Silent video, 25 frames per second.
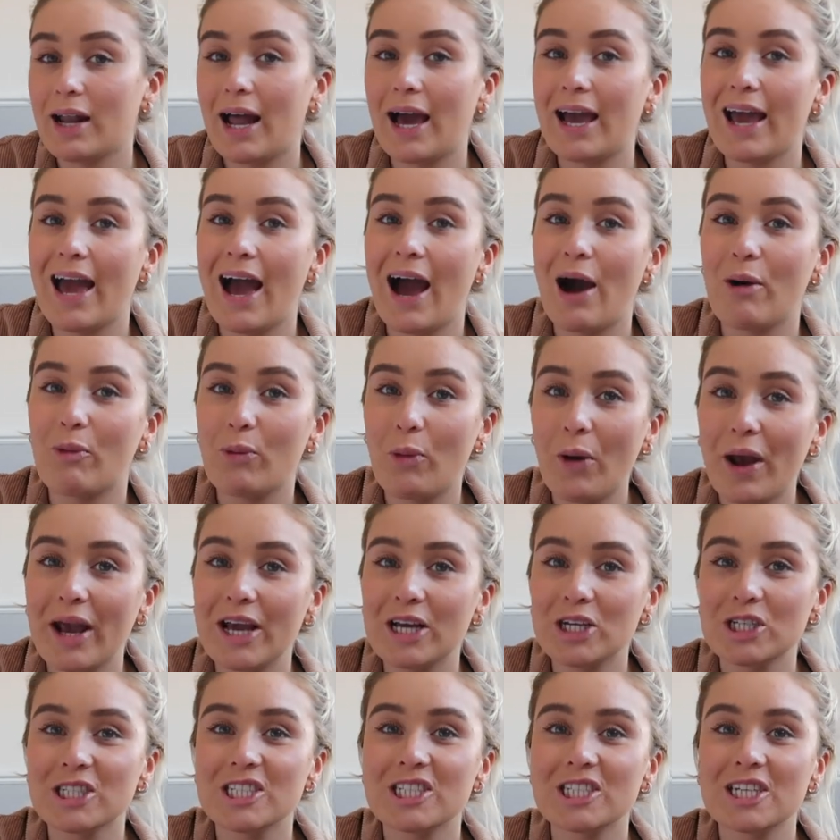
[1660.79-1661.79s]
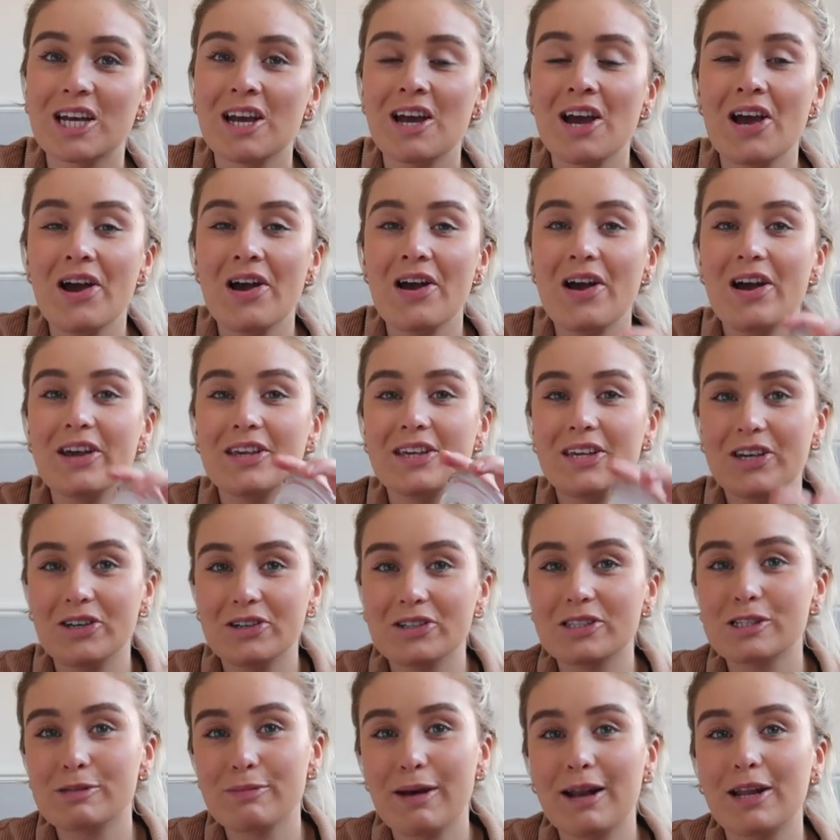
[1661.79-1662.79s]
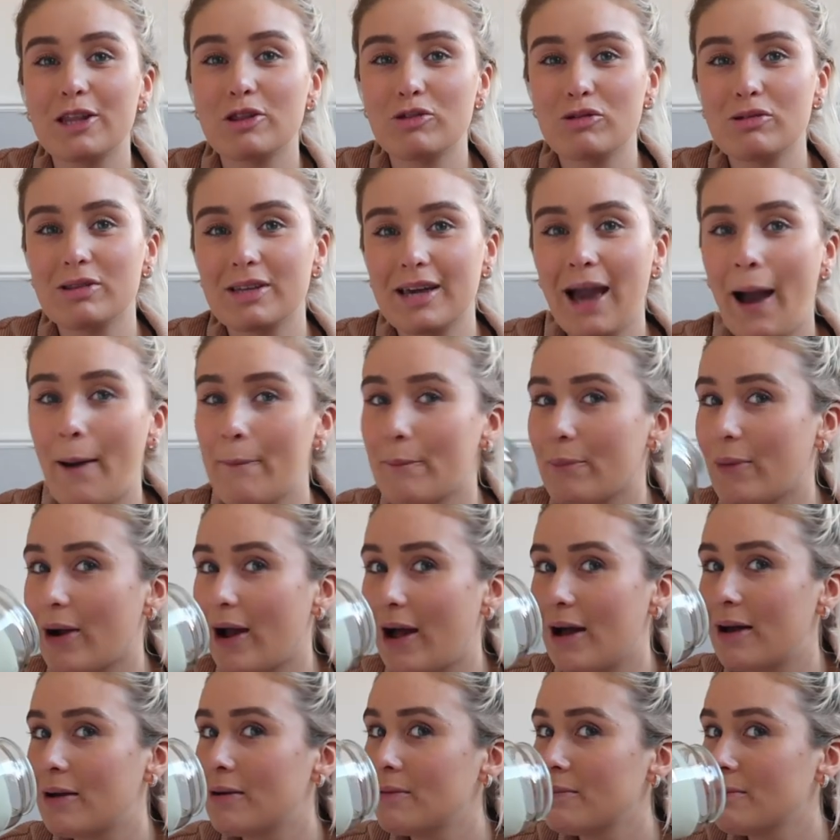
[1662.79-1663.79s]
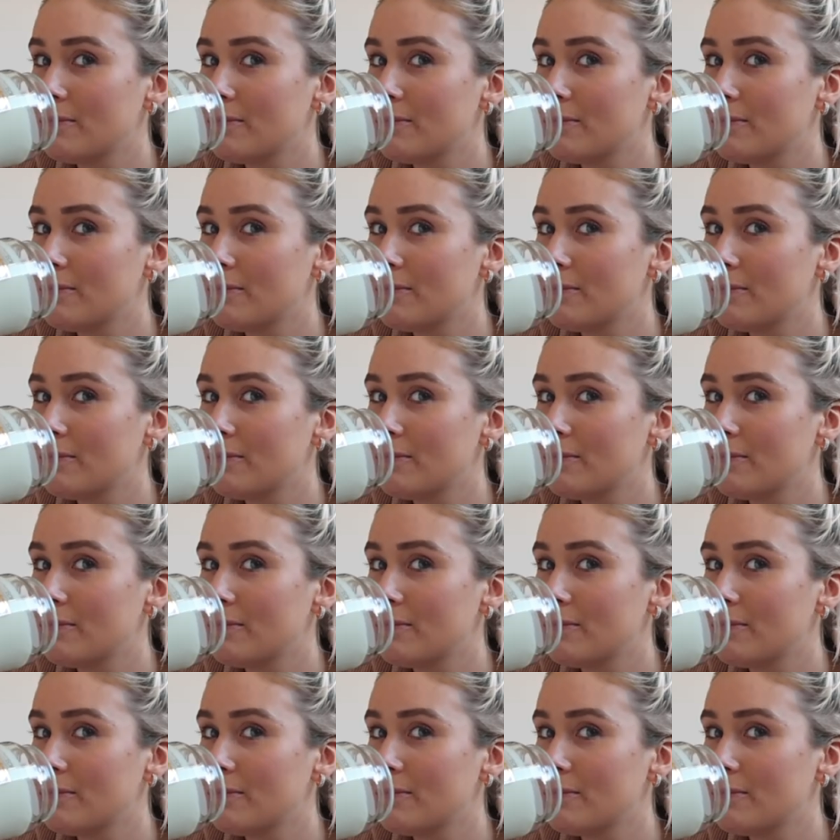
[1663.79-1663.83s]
Like, I wish you could smell it through the camera.